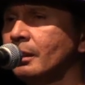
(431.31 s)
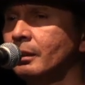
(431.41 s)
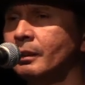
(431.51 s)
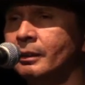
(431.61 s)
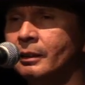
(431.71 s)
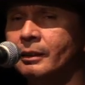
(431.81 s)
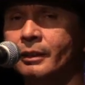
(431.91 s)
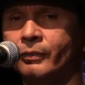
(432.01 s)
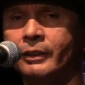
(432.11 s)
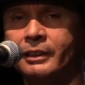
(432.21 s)
a little
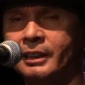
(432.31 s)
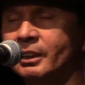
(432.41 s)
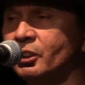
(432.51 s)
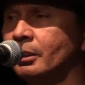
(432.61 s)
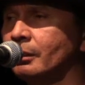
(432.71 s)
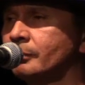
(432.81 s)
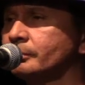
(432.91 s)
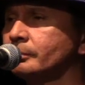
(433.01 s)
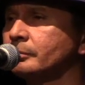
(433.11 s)
different teaching.